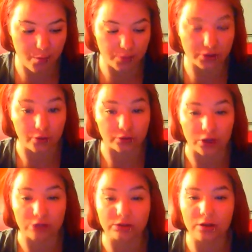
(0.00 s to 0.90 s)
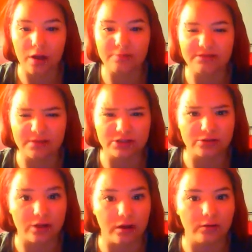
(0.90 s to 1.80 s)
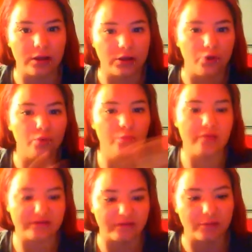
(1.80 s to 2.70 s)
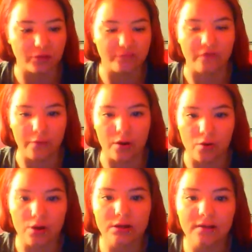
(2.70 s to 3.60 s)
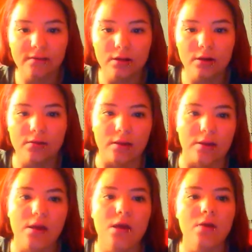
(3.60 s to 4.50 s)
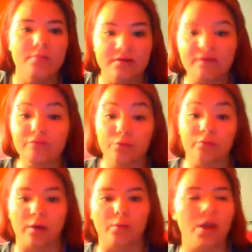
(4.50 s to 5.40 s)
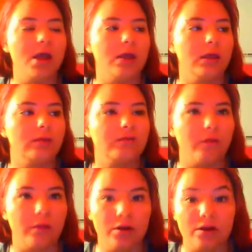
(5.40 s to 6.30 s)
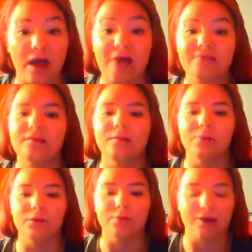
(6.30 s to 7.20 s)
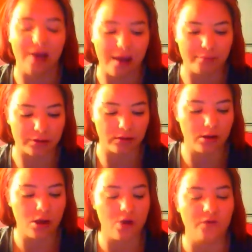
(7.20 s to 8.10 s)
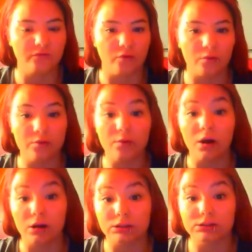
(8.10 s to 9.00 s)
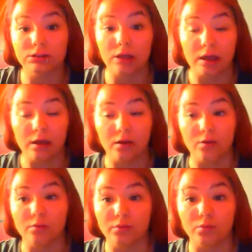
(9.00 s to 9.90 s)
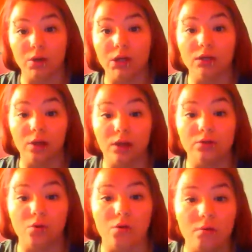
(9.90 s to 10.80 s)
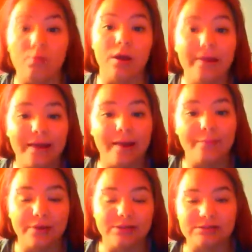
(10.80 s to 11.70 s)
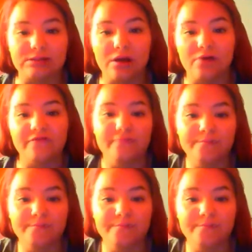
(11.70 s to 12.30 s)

to go talk to a cop to make sure that they knew that something was going on down there, like, because everyone ran away, so they couldn't ask anybody what had happened. So we walked and we went and like told them what had happened and stuff.